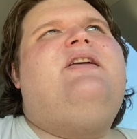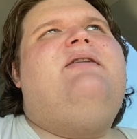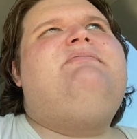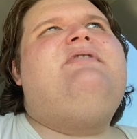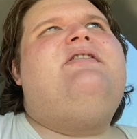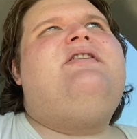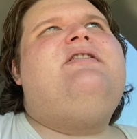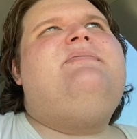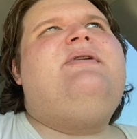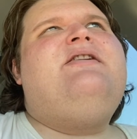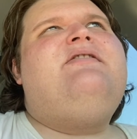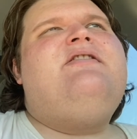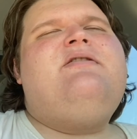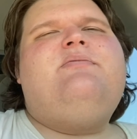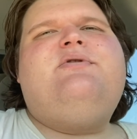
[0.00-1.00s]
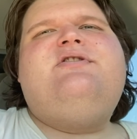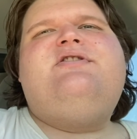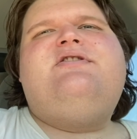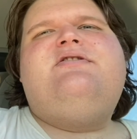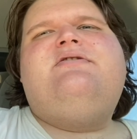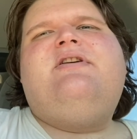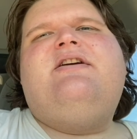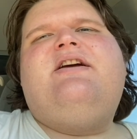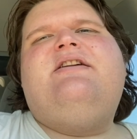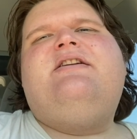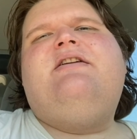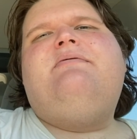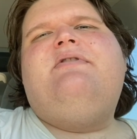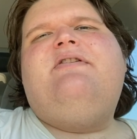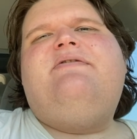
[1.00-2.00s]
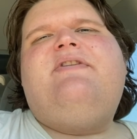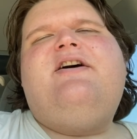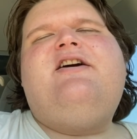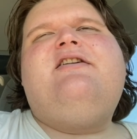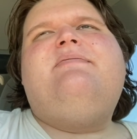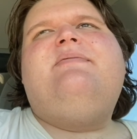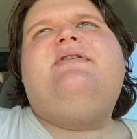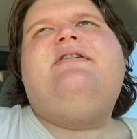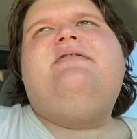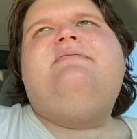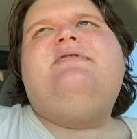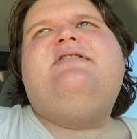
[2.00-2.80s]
not gonna beat around the bush like I did when he fired me.